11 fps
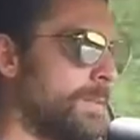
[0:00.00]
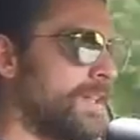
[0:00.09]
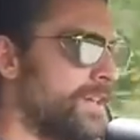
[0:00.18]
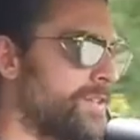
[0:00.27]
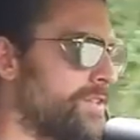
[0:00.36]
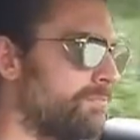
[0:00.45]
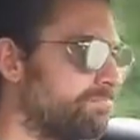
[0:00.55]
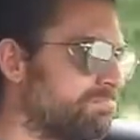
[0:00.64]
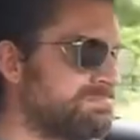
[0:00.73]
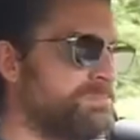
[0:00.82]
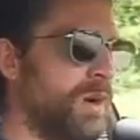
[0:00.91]
because,
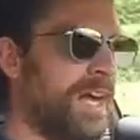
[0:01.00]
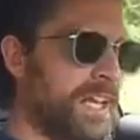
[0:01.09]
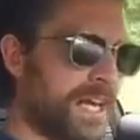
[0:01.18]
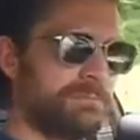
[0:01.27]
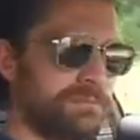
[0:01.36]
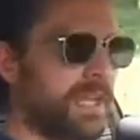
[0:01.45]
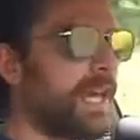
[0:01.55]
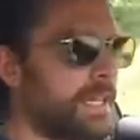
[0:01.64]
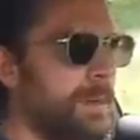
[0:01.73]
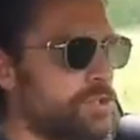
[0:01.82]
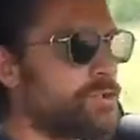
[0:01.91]
well, I
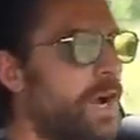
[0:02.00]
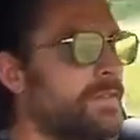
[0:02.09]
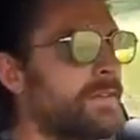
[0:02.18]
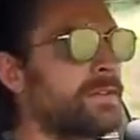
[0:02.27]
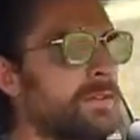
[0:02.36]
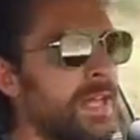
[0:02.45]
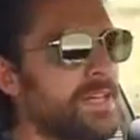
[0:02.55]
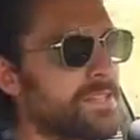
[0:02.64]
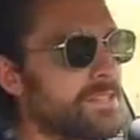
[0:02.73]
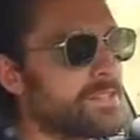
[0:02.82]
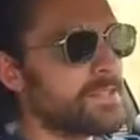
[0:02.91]
like my driving
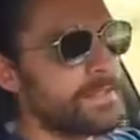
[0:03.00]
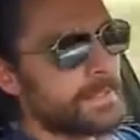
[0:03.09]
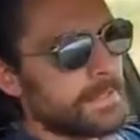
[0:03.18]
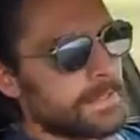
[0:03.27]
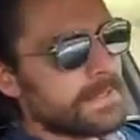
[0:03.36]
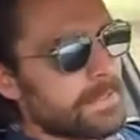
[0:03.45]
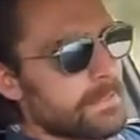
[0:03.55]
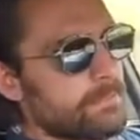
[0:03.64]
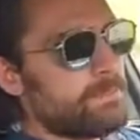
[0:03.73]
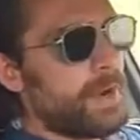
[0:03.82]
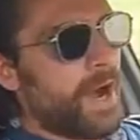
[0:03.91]
license,
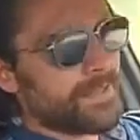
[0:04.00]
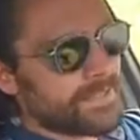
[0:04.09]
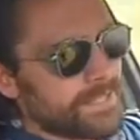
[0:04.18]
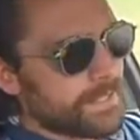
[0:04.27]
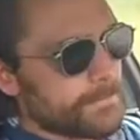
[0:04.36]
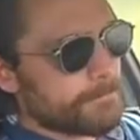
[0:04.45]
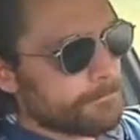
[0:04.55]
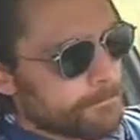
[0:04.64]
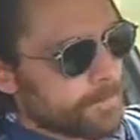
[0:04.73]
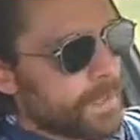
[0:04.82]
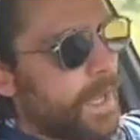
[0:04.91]
but
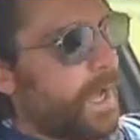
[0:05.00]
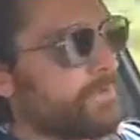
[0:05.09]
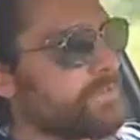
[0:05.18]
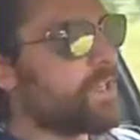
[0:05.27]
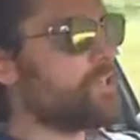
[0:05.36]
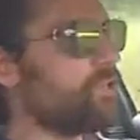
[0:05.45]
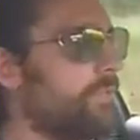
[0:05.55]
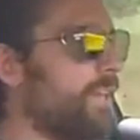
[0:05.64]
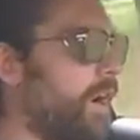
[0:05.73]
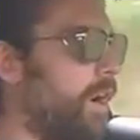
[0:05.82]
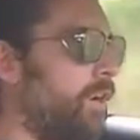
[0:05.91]
I've just
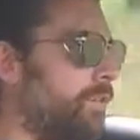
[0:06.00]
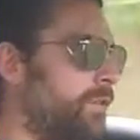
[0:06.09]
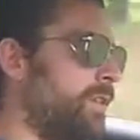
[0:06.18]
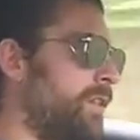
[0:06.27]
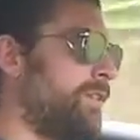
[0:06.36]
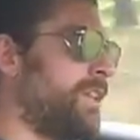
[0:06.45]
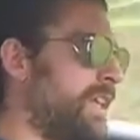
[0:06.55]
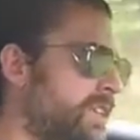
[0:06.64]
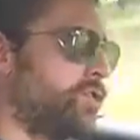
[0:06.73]
driven it on the